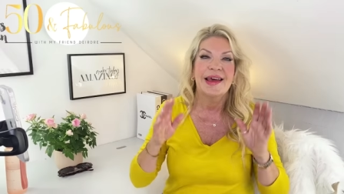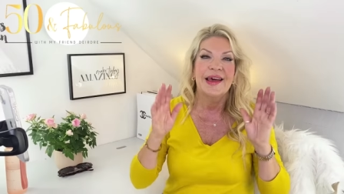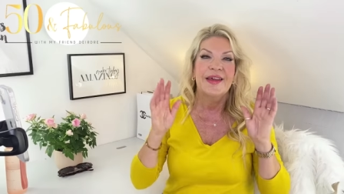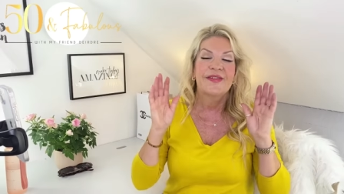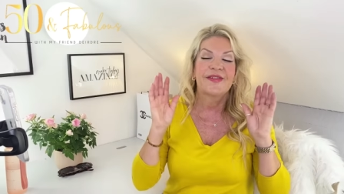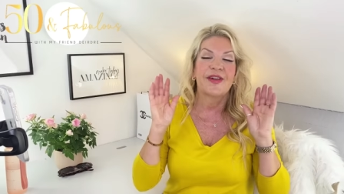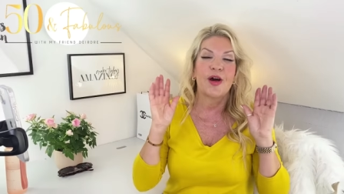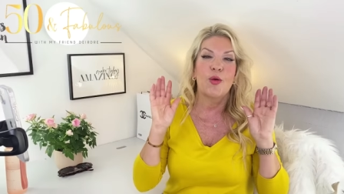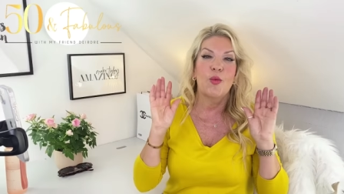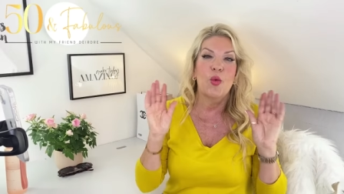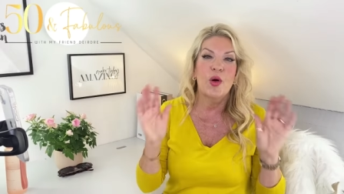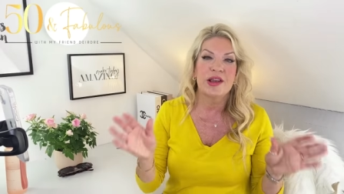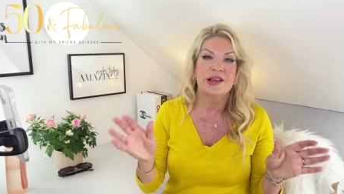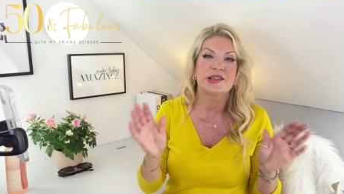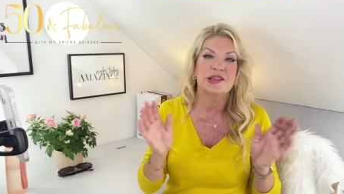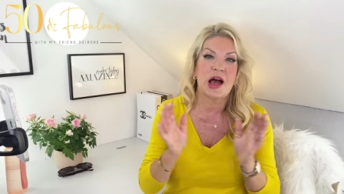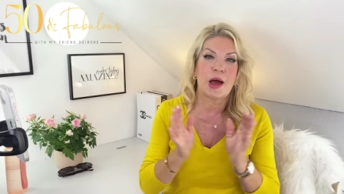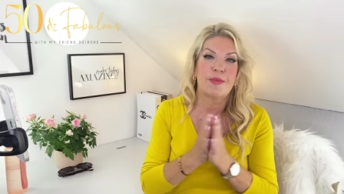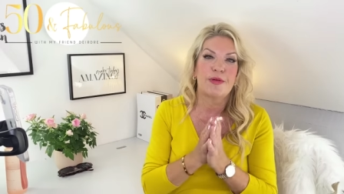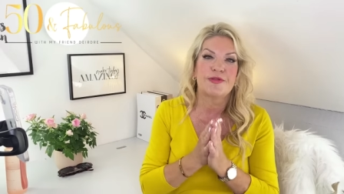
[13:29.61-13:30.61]
So one
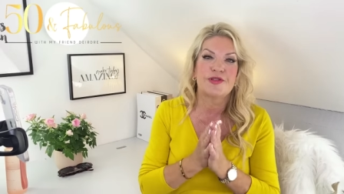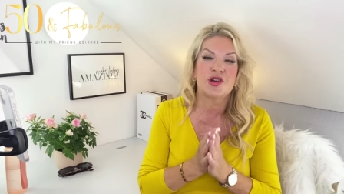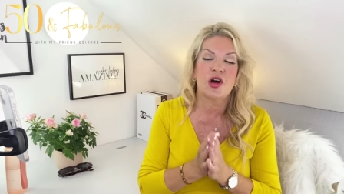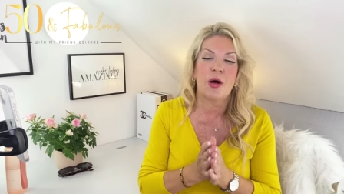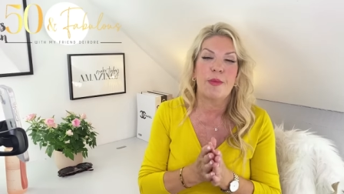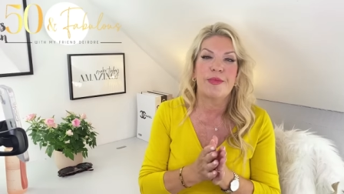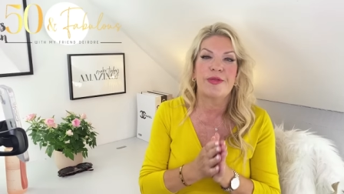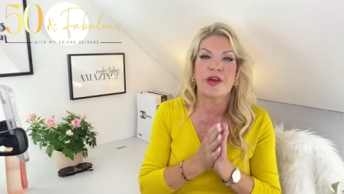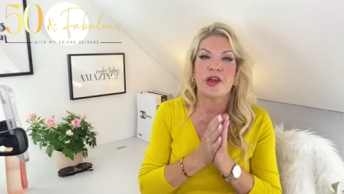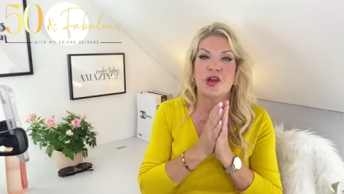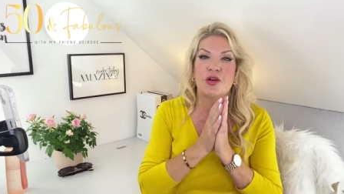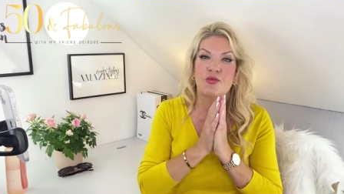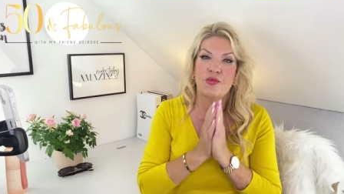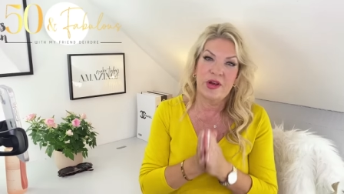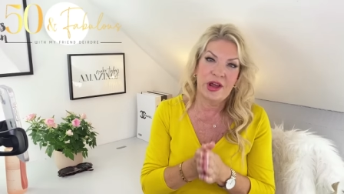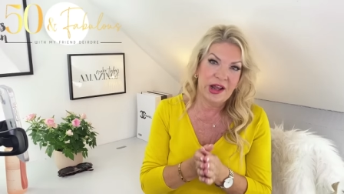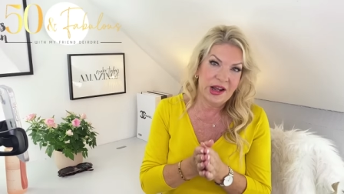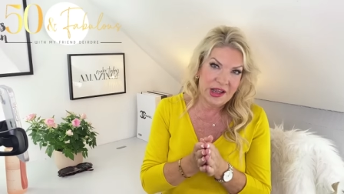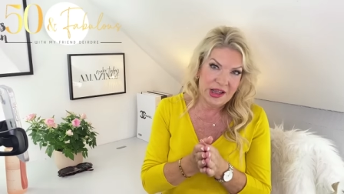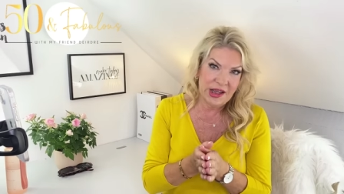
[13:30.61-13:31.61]
type of top that you
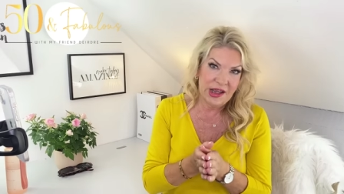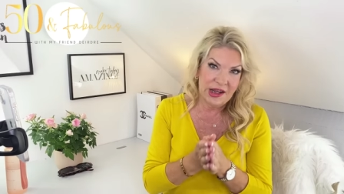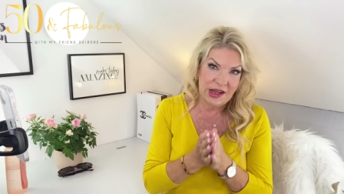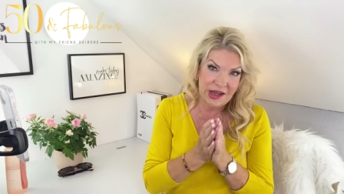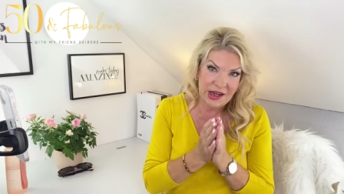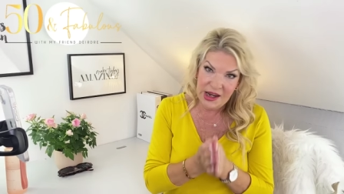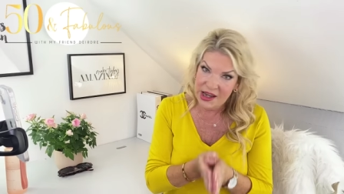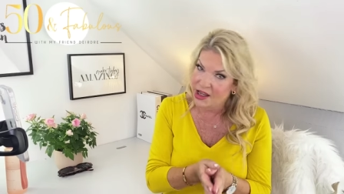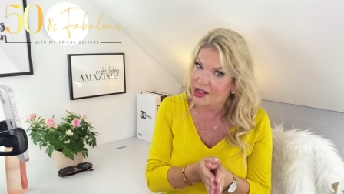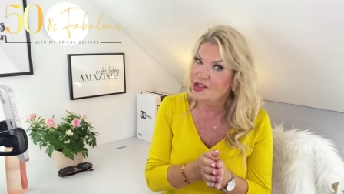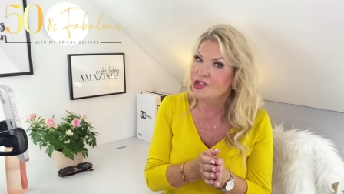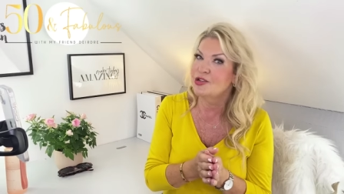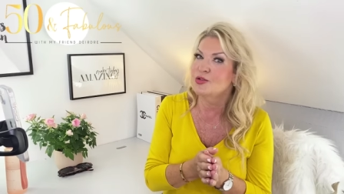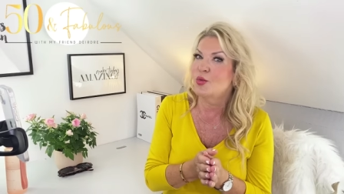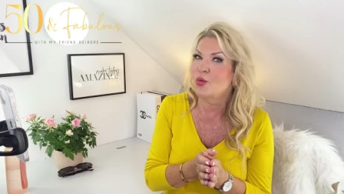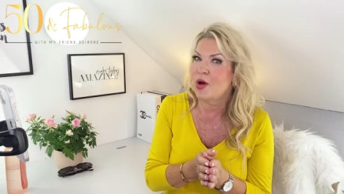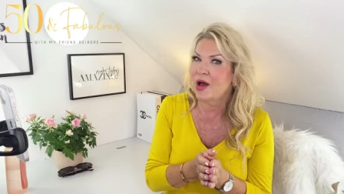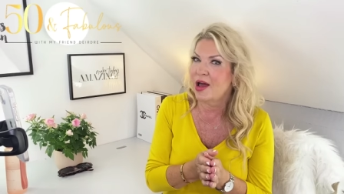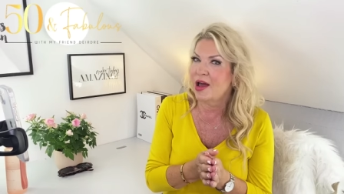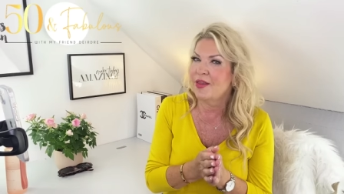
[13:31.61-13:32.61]
really need to
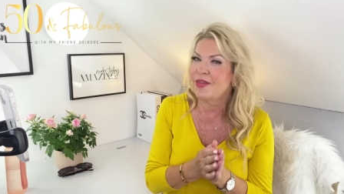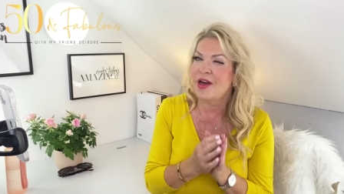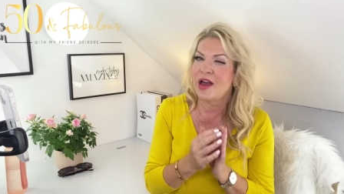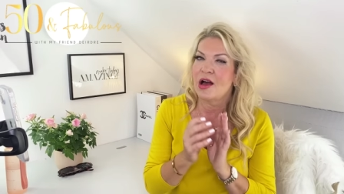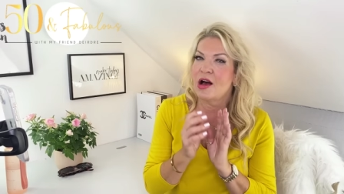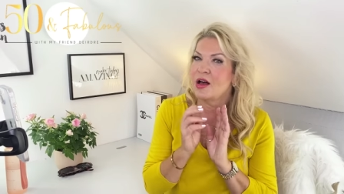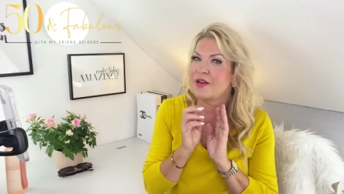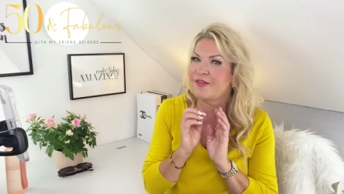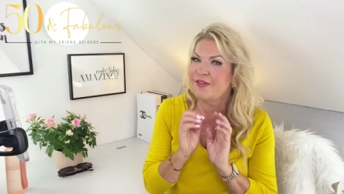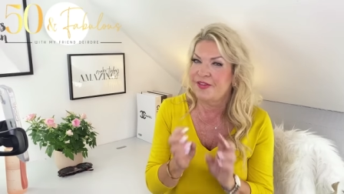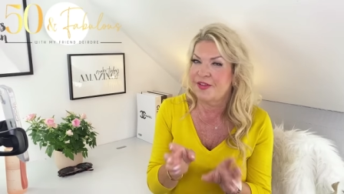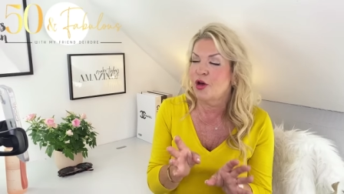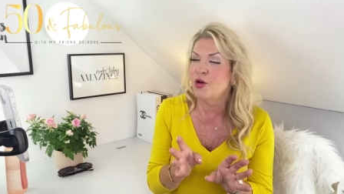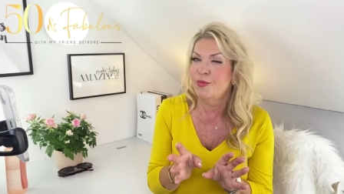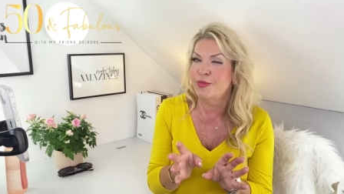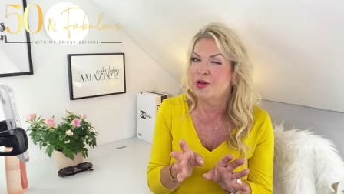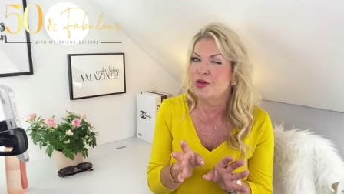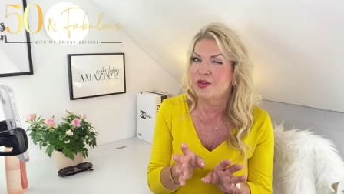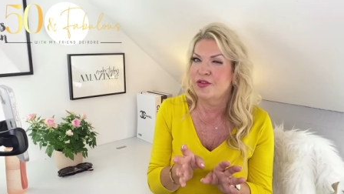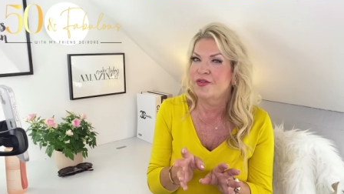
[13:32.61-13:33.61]
wear, they are so
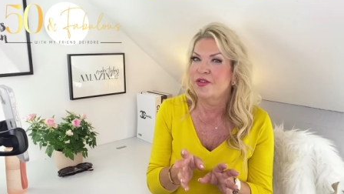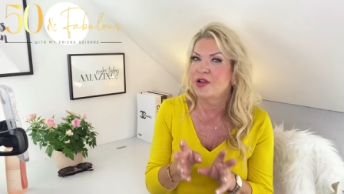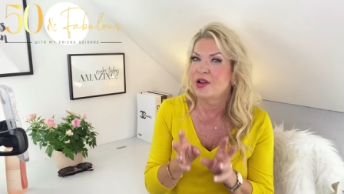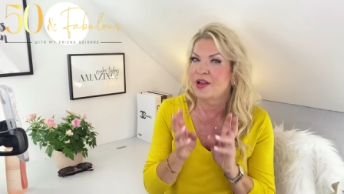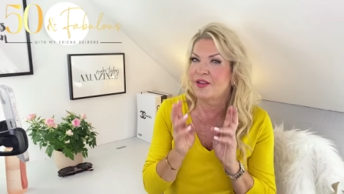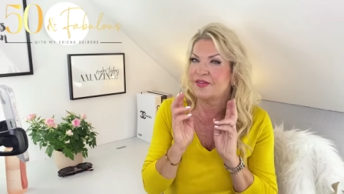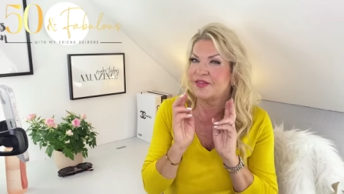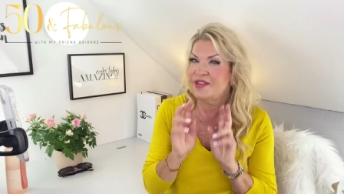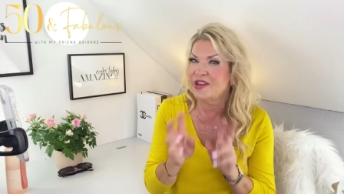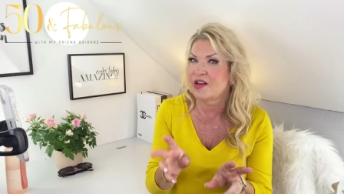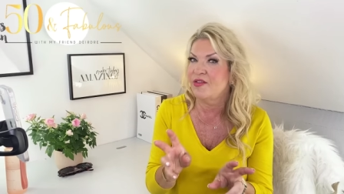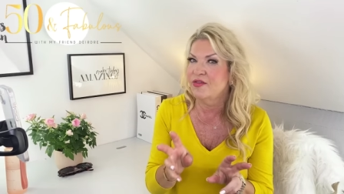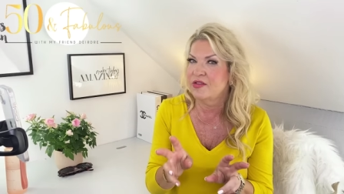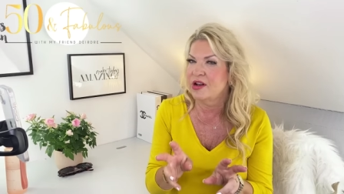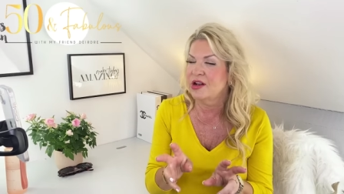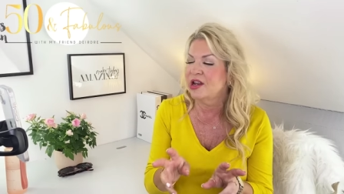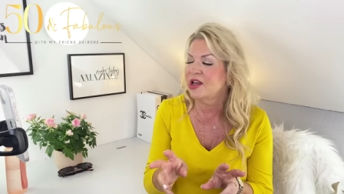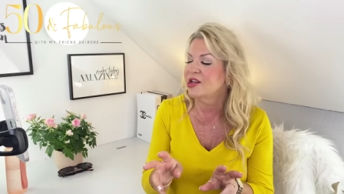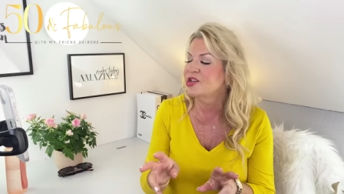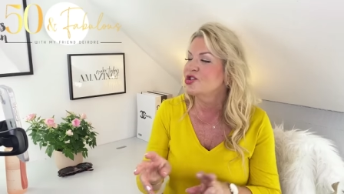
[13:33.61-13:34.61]
beautiful, it's
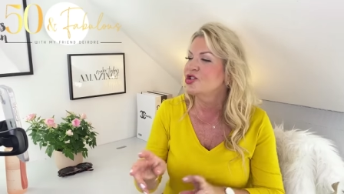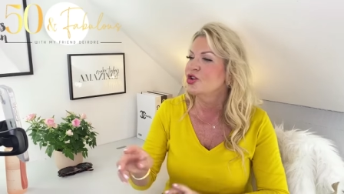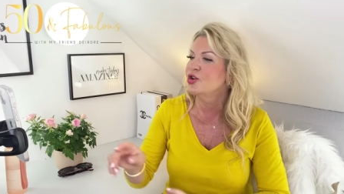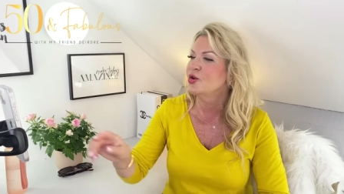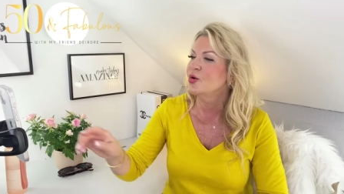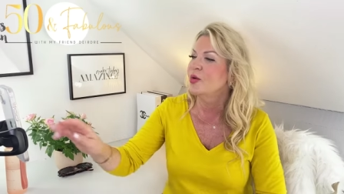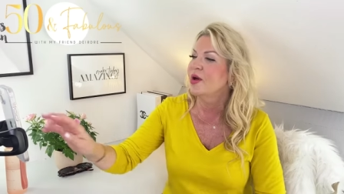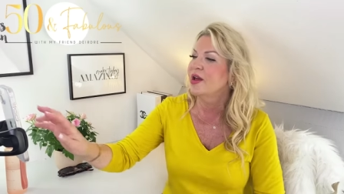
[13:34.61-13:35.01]
definitely a do,